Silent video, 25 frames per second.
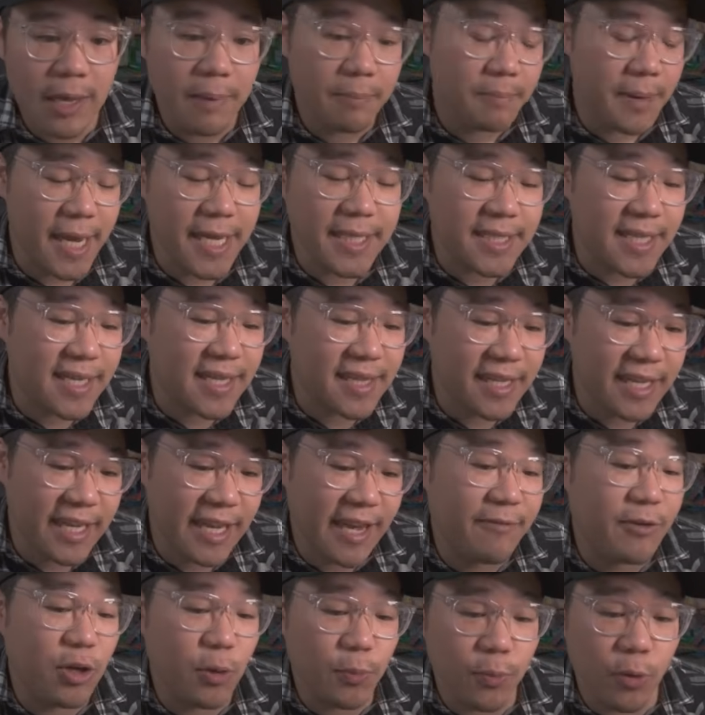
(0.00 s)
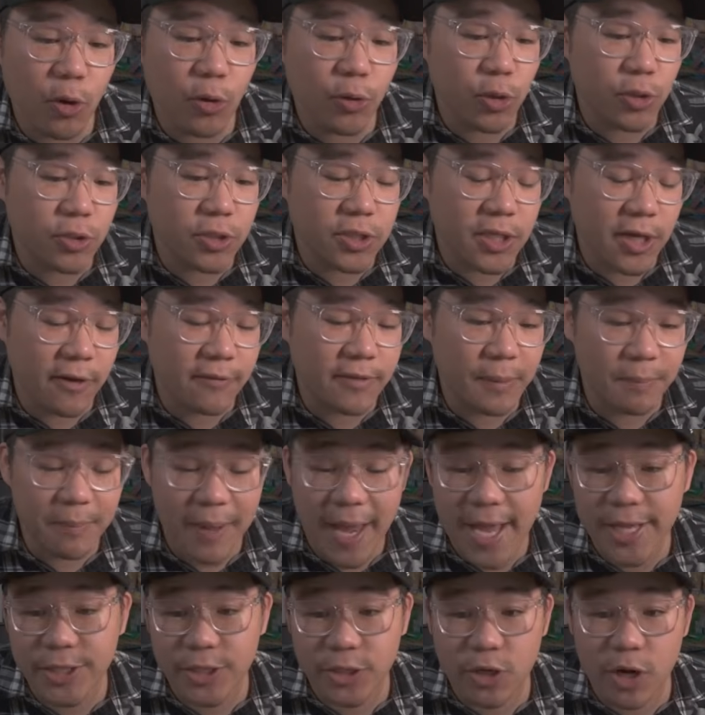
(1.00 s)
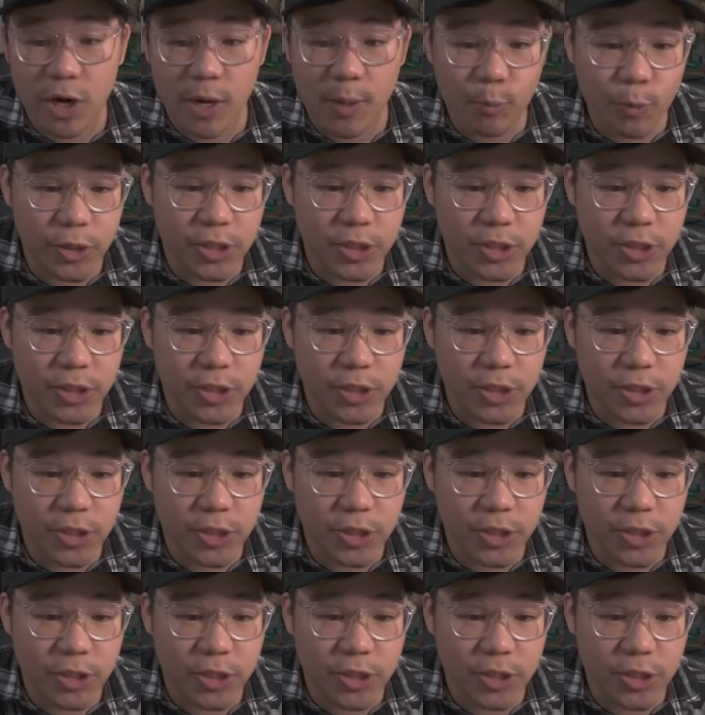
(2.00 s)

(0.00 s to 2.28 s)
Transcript: Basically, if you pull yourself the Magikarp,